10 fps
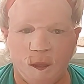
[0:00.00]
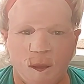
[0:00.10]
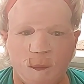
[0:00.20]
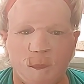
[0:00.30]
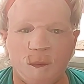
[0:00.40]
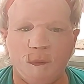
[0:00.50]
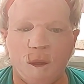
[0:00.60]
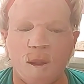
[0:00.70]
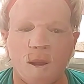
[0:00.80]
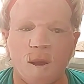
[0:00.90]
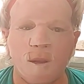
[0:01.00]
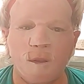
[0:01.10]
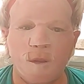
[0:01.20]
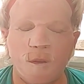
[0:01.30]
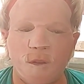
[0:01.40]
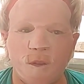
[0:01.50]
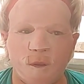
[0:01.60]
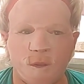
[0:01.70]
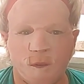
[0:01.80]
time. I've kind of gotten used to it.